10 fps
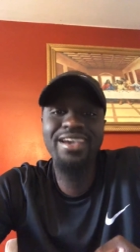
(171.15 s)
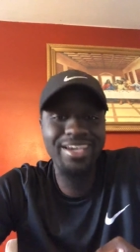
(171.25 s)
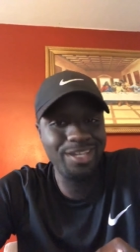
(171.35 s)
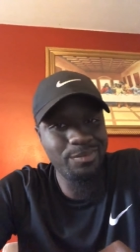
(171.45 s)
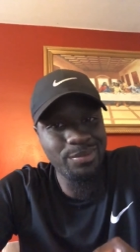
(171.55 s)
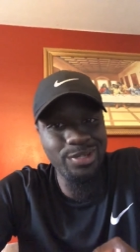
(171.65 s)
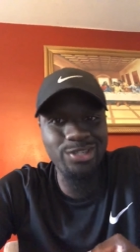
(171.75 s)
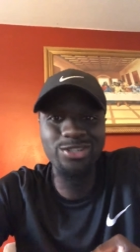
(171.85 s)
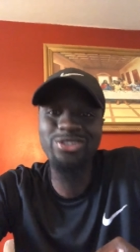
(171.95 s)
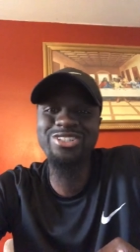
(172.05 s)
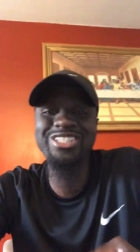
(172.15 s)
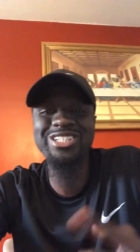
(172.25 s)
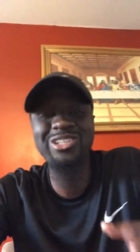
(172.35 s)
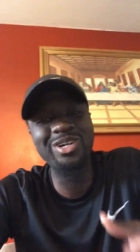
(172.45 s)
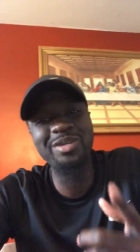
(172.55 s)
April, the
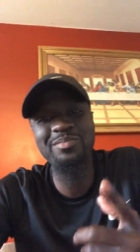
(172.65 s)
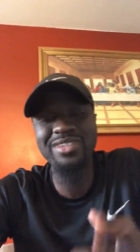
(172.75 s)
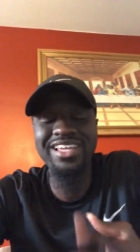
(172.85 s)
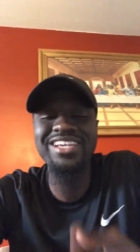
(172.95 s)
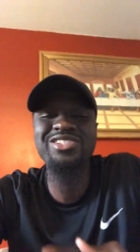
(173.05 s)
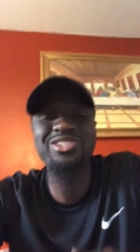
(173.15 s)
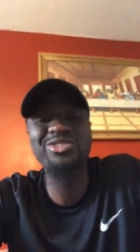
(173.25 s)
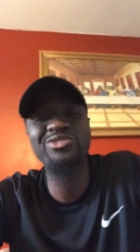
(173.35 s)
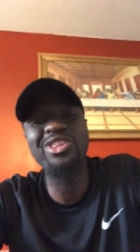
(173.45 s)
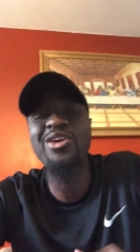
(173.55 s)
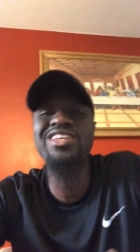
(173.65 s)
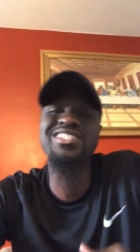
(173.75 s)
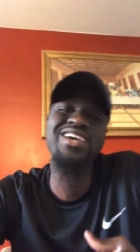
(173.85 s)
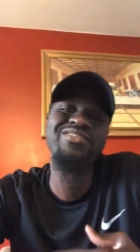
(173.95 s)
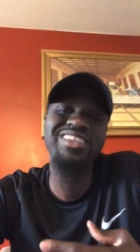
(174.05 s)
Lord bless you
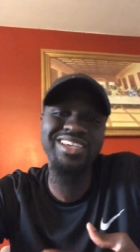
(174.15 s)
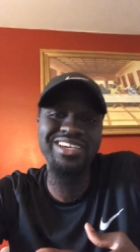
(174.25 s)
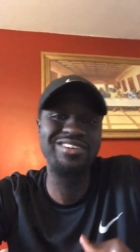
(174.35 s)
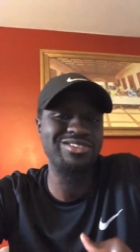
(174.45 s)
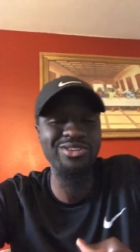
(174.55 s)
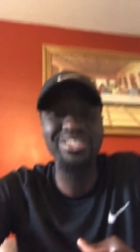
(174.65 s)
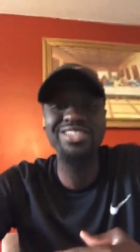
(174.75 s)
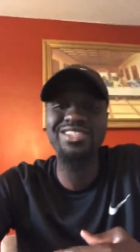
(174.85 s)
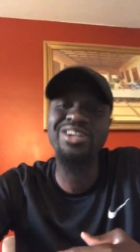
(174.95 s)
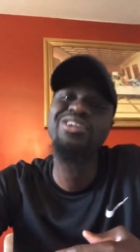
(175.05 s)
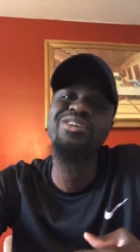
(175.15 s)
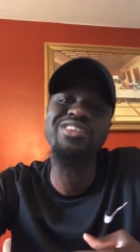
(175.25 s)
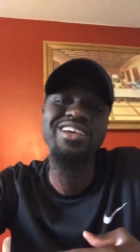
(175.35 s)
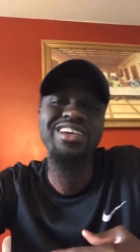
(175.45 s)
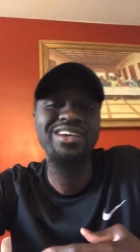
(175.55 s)
37 years on this
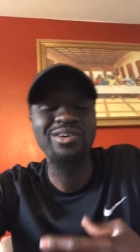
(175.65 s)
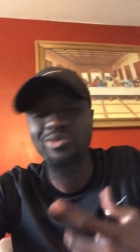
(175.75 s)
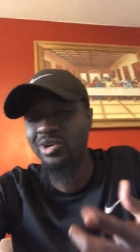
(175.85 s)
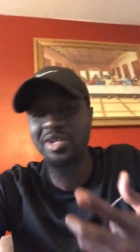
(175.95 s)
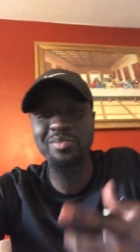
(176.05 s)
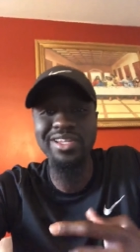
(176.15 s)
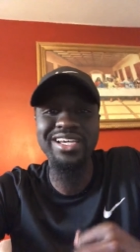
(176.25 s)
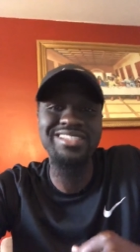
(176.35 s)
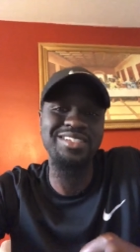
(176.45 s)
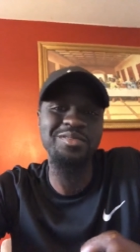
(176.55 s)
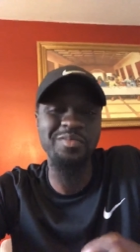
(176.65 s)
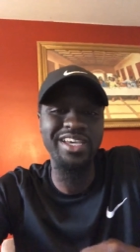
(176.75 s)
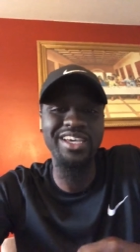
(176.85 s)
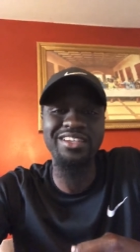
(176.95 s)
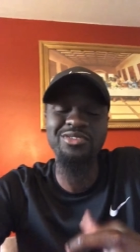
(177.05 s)
earth. What a blessing,
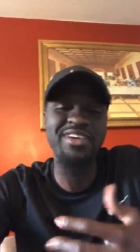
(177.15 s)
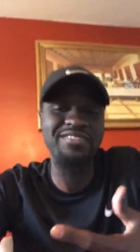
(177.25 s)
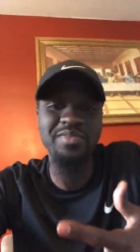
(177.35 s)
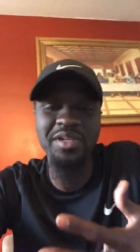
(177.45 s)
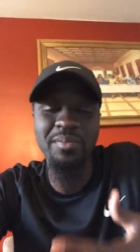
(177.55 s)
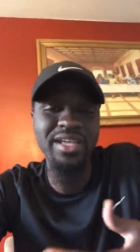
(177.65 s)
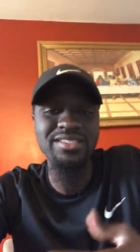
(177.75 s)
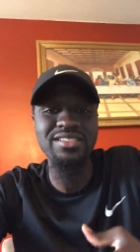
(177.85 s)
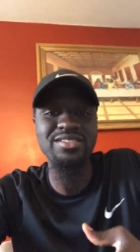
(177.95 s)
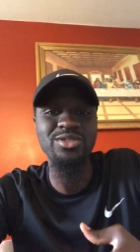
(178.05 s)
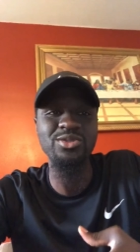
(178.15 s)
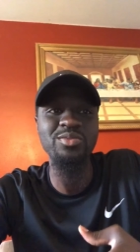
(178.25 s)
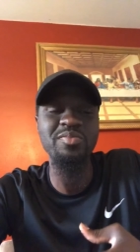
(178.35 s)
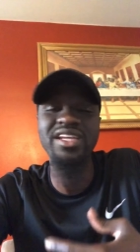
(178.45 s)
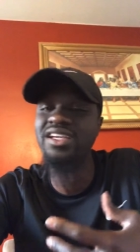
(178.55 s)
man. You have been a blessing to
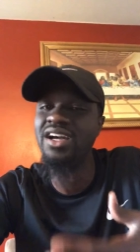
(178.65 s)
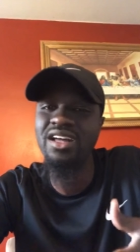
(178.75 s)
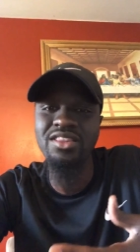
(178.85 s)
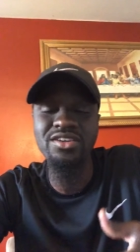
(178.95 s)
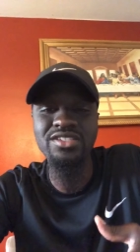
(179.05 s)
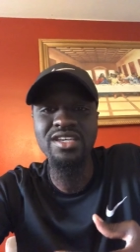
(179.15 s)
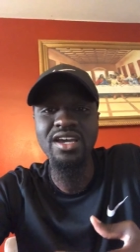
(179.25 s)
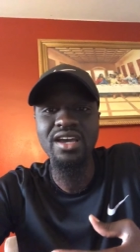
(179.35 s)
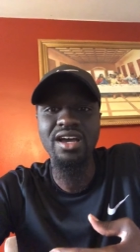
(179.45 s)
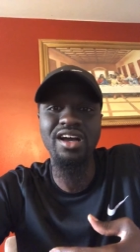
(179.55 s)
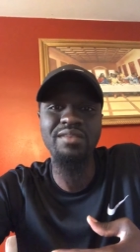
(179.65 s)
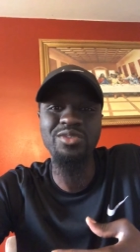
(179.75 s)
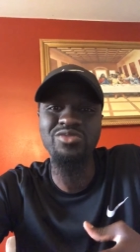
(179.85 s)
many others. Um, you